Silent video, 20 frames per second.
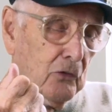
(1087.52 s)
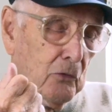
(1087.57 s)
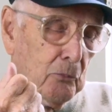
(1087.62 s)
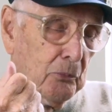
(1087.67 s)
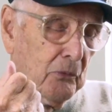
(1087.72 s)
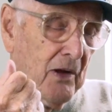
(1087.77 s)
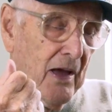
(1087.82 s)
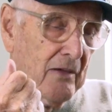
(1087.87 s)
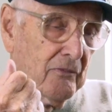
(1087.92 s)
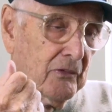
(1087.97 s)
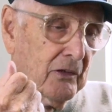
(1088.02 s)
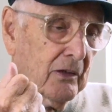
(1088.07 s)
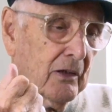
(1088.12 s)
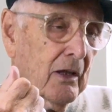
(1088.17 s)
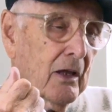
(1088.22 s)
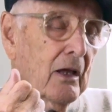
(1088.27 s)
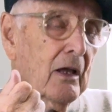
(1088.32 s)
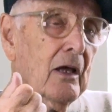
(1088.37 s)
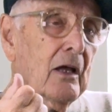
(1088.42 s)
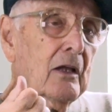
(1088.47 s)
or a private,
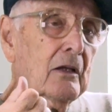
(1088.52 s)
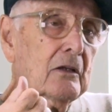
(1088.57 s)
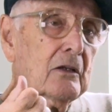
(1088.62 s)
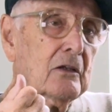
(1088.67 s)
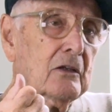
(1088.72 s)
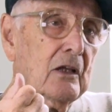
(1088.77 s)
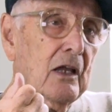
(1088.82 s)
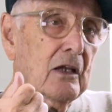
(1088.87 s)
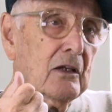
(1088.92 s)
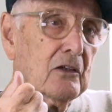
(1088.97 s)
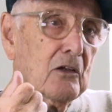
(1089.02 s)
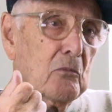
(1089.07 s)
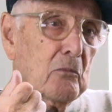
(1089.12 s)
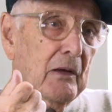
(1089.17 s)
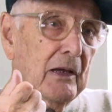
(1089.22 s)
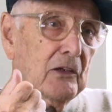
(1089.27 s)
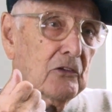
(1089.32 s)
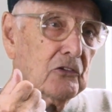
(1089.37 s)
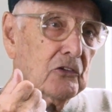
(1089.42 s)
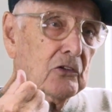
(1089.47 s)
to take the
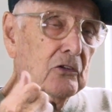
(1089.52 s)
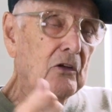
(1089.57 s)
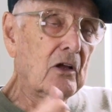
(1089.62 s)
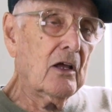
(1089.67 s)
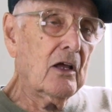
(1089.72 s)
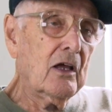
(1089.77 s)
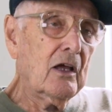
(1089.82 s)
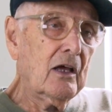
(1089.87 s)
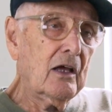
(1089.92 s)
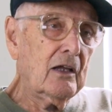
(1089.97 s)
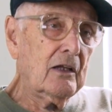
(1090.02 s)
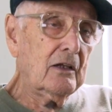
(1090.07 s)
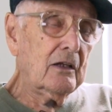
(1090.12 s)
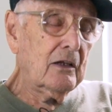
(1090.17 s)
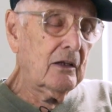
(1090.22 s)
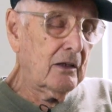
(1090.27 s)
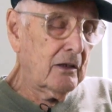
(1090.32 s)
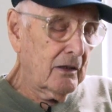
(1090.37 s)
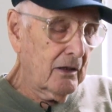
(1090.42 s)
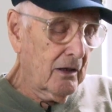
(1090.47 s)
major and
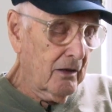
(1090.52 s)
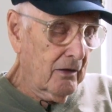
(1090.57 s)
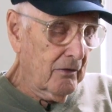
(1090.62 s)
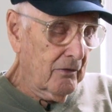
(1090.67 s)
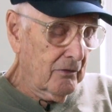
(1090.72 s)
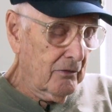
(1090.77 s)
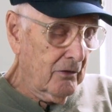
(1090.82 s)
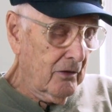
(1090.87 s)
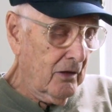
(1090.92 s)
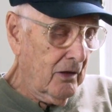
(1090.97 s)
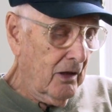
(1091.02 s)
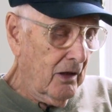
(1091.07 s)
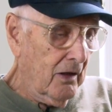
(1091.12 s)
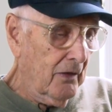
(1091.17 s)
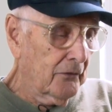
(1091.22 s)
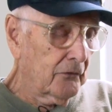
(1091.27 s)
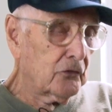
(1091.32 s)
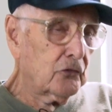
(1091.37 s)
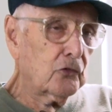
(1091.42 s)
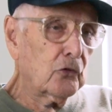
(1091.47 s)
the
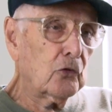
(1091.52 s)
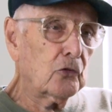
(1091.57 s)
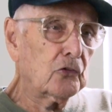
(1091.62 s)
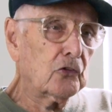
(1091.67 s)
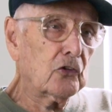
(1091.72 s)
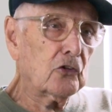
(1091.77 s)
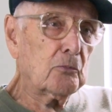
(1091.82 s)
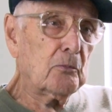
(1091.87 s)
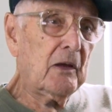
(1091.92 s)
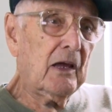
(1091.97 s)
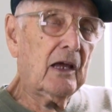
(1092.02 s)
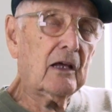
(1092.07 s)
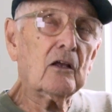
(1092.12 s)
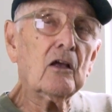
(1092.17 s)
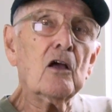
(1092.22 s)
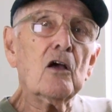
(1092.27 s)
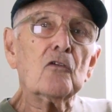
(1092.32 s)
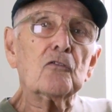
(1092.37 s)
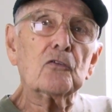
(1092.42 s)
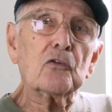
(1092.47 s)
other soldiers back
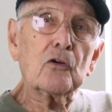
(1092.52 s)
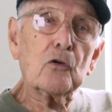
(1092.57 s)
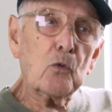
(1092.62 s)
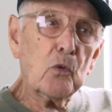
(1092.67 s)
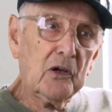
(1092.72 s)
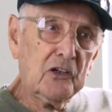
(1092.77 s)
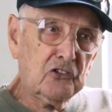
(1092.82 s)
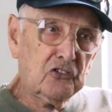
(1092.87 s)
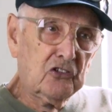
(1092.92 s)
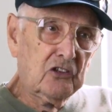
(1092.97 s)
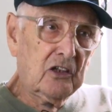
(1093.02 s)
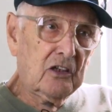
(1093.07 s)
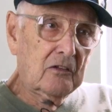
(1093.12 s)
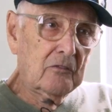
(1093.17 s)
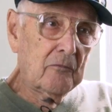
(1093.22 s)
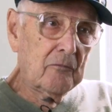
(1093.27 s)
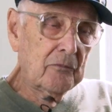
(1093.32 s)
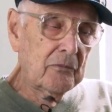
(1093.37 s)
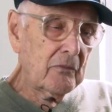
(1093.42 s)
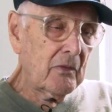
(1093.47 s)
for questioning.
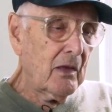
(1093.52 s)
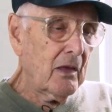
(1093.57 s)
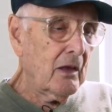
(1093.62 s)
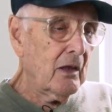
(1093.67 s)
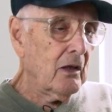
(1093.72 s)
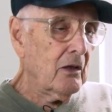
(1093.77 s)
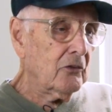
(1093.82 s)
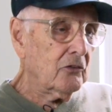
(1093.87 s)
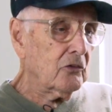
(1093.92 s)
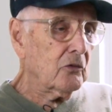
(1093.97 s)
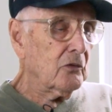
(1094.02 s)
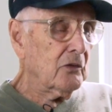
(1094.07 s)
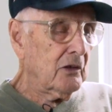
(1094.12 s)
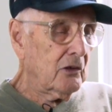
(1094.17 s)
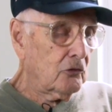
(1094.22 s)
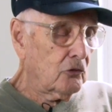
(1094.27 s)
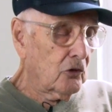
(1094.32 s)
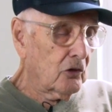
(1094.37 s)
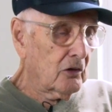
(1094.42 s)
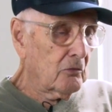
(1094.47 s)
So
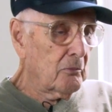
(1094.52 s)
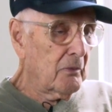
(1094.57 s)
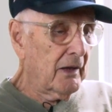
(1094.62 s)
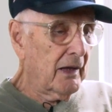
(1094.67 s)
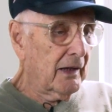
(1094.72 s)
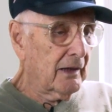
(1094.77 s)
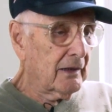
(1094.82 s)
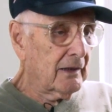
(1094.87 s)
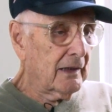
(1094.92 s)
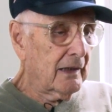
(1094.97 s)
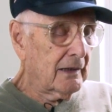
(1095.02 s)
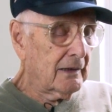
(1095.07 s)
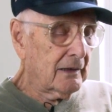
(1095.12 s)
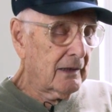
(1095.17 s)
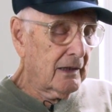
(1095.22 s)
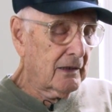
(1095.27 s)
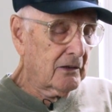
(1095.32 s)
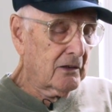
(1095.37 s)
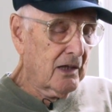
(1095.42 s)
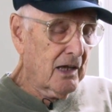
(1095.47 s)
he took them back, and at
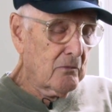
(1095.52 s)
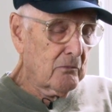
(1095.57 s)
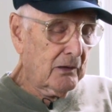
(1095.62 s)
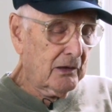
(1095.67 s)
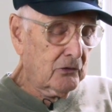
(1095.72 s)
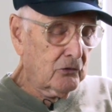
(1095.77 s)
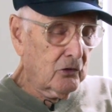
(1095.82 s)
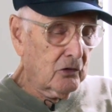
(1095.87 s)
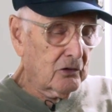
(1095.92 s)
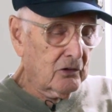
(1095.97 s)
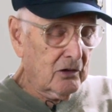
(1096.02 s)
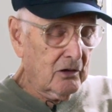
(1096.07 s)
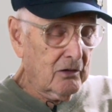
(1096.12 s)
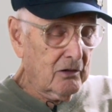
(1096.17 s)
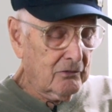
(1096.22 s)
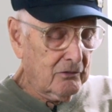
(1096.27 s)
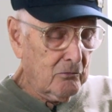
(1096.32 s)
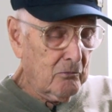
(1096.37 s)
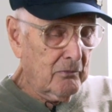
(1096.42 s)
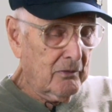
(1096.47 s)
that time I took
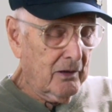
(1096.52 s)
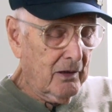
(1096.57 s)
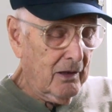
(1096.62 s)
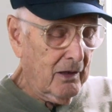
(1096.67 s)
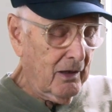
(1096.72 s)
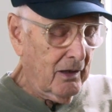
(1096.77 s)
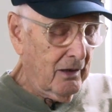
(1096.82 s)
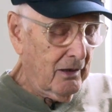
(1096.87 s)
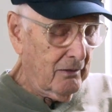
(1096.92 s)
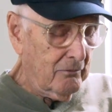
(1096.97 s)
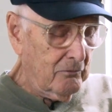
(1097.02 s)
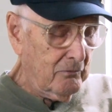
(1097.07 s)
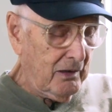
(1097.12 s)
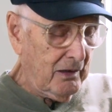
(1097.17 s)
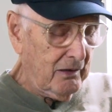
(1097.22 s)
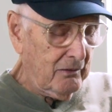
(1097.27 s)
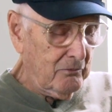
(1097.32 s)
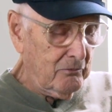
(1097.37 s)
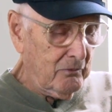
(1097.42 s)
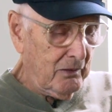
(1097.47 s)
the
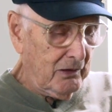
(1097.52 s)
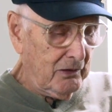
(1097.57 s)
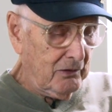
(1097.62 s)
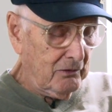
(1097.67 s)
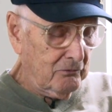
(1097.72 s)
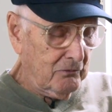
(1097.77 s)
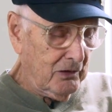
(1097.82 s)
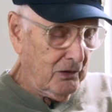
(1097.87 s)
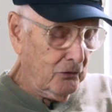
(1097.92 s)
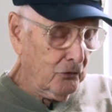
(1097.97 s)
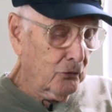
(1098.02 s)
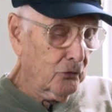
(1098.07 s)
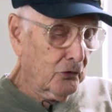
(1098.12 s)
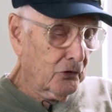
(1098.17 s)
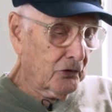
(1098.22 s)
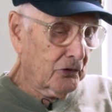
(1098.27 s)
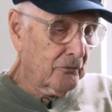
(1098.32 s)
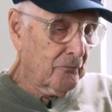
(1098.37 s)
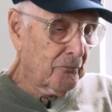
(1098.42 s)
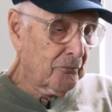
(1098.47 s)

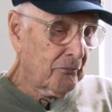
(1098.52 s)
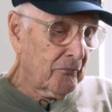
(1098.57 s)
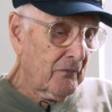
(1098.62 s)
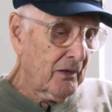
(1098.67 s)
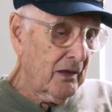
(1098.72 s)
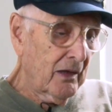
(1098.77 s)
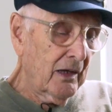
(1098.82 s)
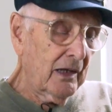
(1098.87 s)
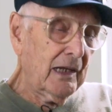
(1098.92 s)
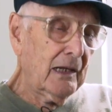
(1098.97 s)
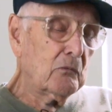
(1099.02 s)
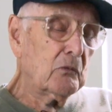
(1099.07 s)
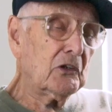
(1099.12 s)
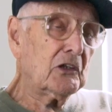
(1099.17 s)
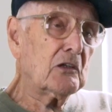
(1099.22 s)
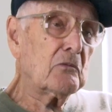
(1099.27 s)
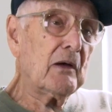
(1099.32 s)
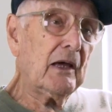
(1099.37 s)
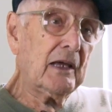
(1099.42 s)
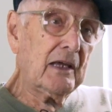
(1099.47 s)
Luger, and I
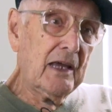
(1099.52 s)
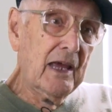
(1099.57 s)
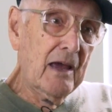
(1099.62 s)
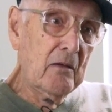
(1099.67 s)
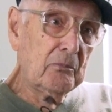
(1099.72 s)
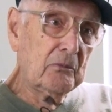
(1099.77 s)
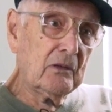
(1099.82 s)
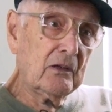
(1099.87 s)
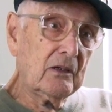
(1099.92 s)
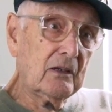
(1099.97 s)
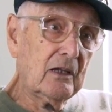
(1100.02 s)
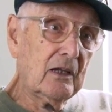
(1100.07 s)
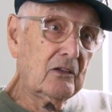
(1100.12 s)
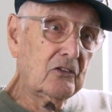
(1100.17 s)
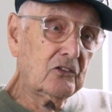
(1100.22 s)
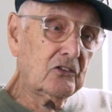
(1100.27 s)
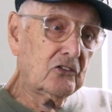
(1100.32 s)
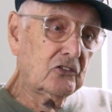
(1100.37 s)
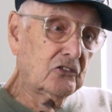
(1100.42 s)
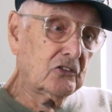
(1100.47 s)
went to my captain and I
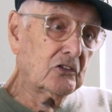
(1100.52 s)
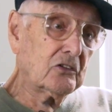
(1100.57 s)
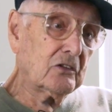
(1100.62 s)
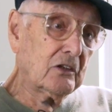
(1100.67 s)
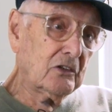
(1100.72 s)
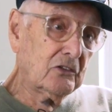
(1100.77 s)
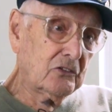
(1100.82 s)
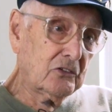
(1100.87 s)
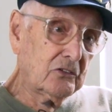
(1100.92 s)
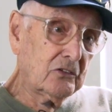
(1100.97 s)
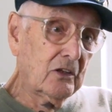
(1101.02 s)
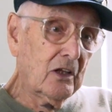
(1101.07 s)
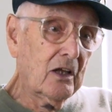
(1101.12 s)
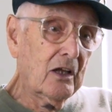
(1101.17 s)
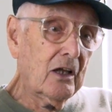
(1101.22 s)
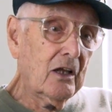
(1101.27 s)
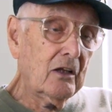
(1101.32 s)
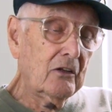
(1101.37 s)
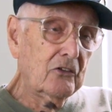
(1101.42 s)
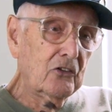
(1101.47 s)
said, sir,
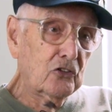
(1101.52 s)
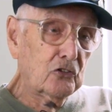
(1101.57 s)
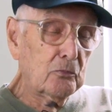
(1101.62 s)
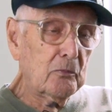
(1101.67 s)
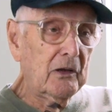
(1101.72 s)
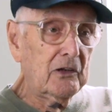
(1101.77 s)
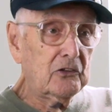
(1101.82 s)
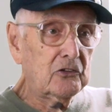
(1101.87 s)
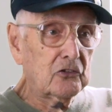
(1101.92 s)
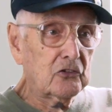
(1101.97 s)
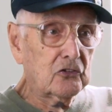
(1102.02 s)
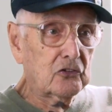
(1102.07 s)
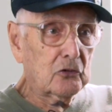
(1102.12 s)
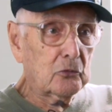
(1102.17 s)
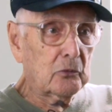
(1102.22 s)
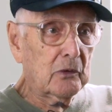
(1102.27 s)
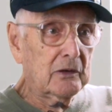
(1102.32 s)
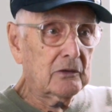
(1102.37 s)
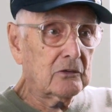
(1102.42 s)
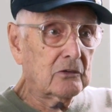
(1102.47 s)
this major
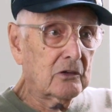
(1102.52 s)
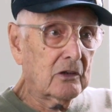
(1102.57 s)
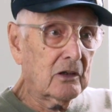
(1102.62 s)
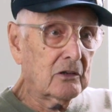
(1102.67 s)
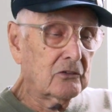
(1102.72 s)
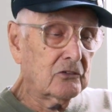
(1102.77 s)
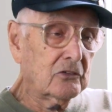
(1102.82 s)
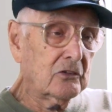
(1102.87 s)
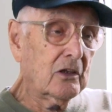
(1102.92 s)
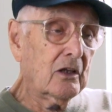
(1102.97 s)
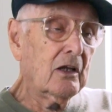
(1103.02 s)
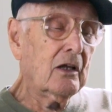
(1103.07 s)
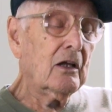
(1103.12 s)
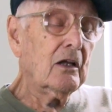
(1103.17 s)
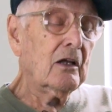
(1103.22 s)
surrendered us.